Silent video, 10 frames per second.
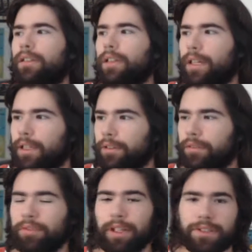and
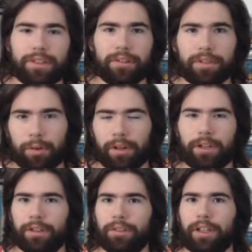if you got stuff going on
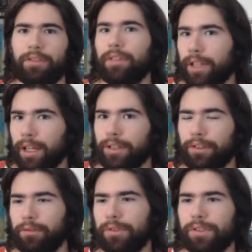in your life like I
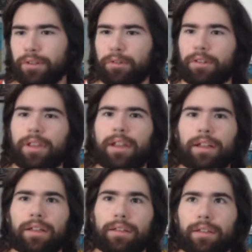do, so
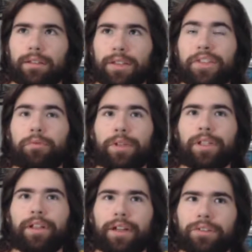this
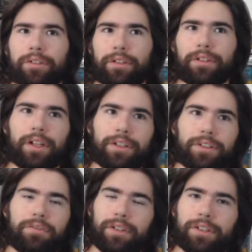week actually, I
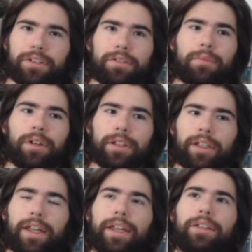just finished my
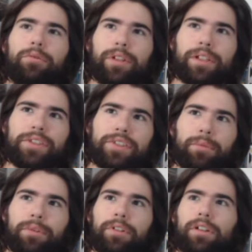8-week
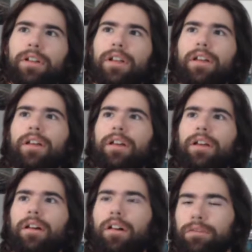summer
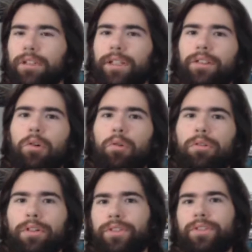online
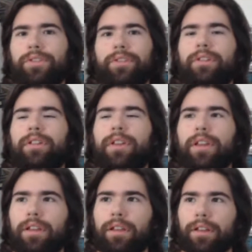course.
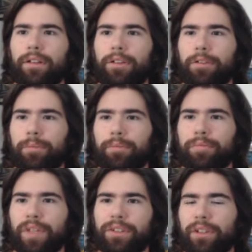
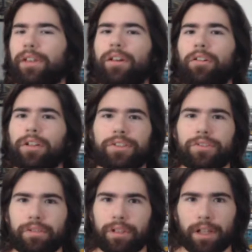It's like an art
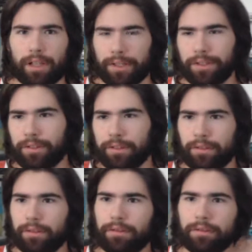history class
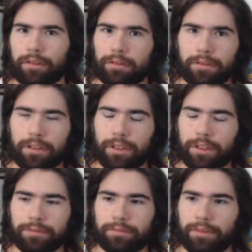
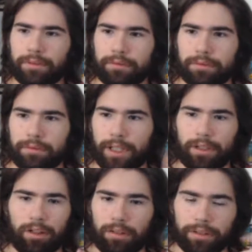at
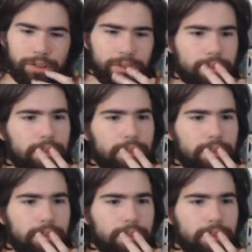college